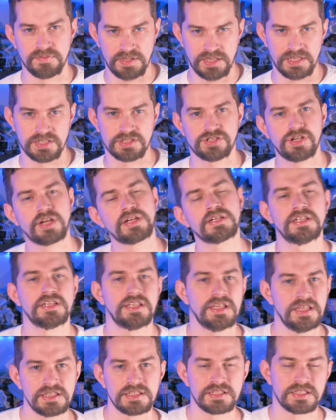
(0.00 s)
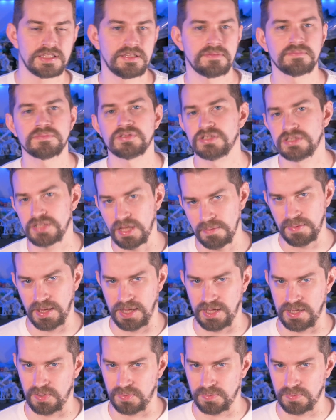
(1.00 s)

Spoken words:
injected into them somehow.